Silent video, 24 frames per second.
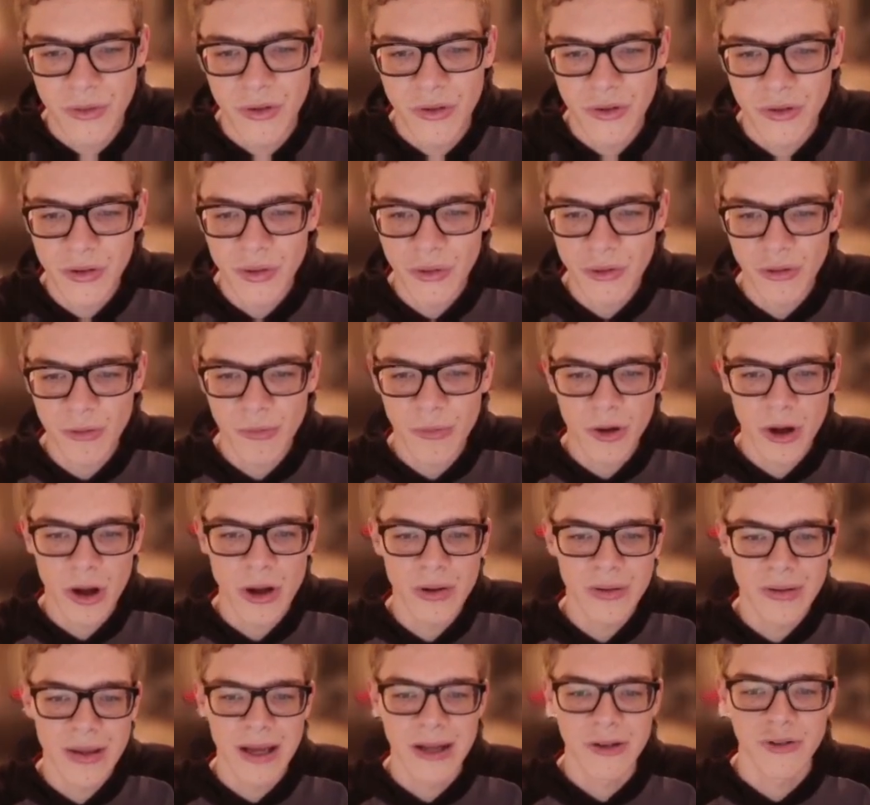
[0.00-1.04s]
There's still some
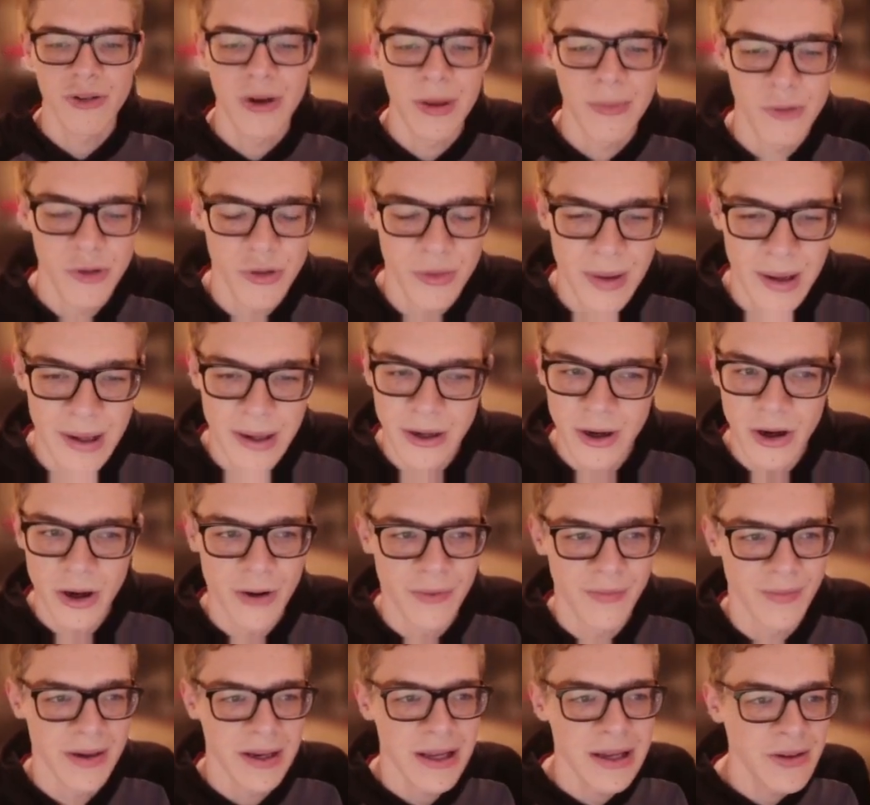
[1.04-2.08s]
cold air trapped to our
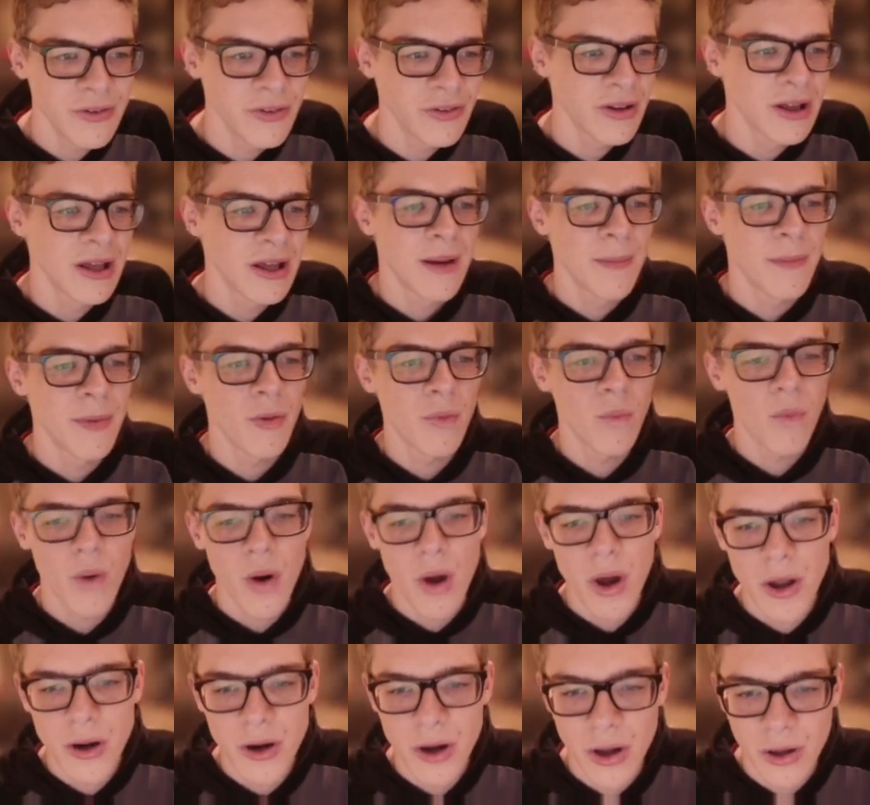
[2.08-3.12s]
north and east, but
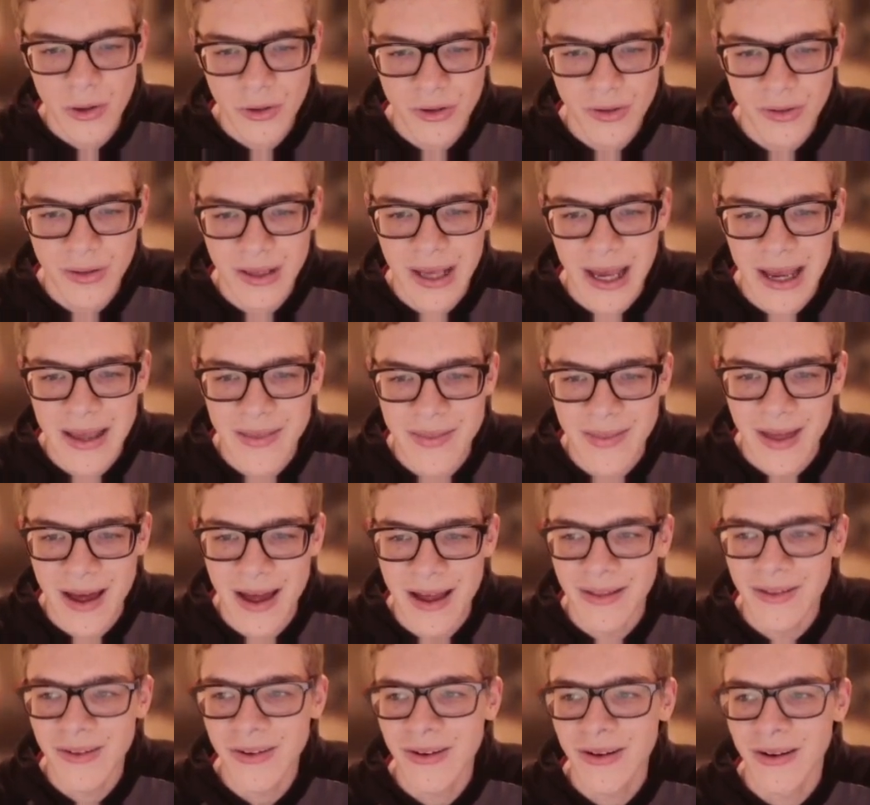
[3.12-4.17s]
we're not getting
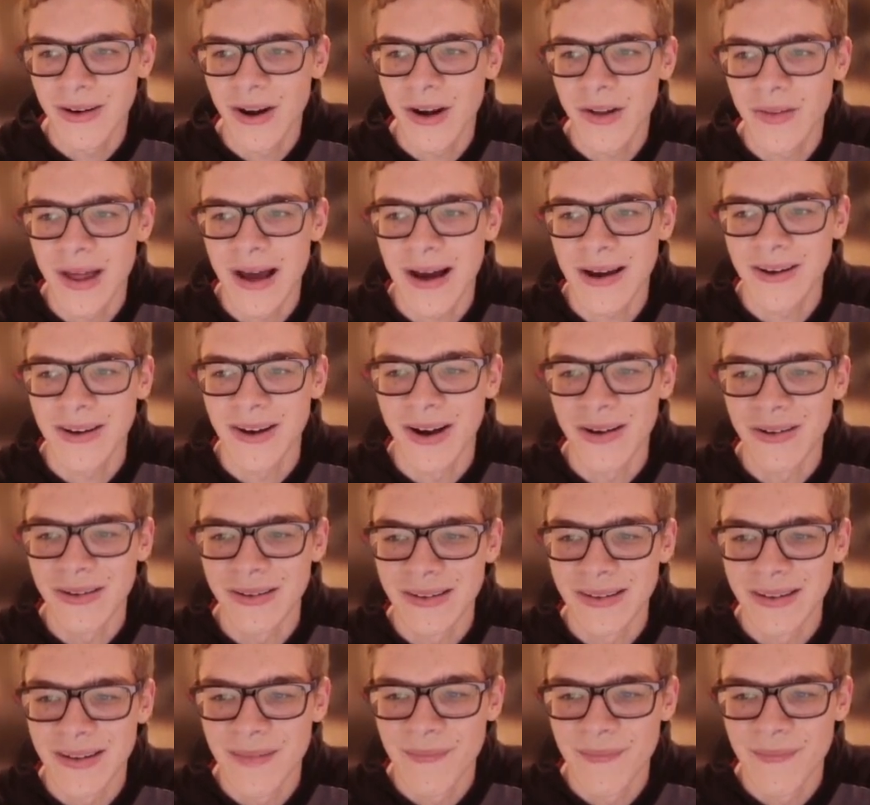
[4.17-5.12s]
that. Look at all that cold.